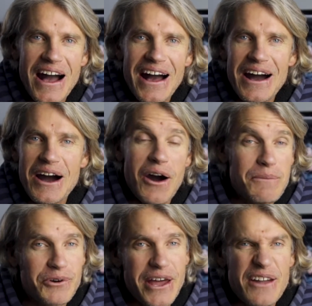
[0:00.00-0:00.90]
I
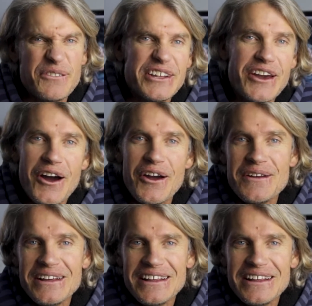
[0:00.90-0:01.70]
put out a video